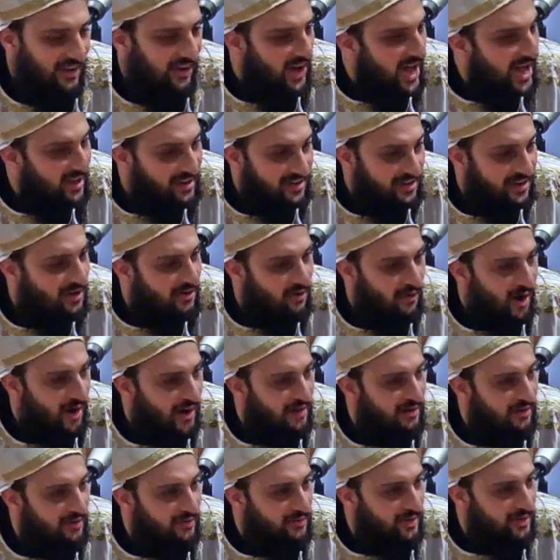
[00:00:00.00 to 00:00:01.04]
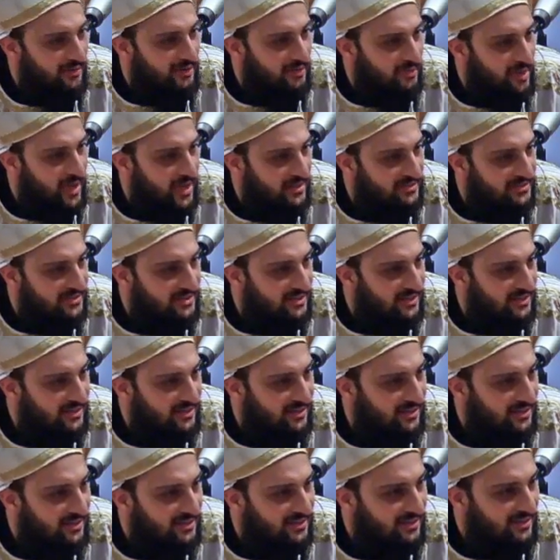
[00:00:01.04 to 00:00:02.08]
Ahna, why aren't we
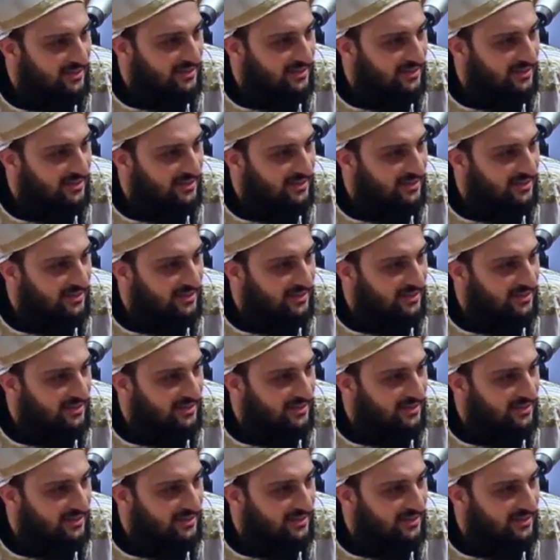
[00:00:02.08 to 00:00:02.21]
repenting?